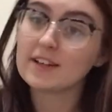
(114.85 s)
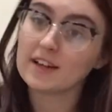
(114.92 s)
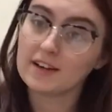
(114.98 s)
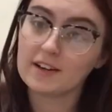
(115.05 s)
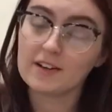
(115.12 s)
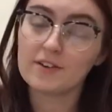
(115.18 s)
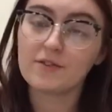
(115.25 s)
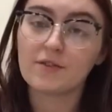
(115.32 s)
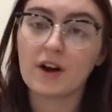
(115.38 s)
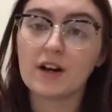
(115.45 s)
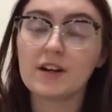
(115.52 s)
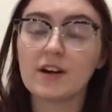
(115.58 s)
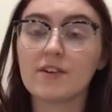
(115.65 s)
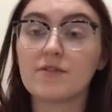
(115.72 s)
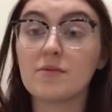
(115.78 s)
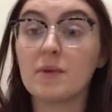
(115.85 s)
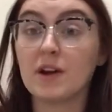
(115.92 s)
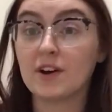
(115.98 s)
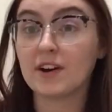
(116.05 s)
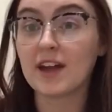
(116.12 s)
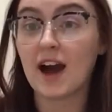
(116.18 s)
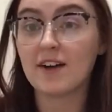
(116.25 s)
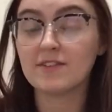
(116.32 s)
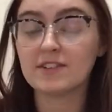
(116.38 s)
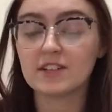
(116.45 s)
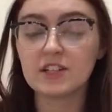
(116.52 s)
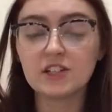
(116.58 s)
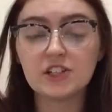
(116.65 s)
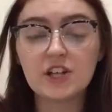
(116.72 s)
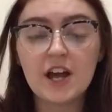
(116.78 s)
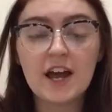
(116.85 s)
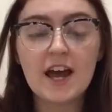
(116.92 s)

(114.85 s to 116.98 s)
and a friend of Mary Cavendish.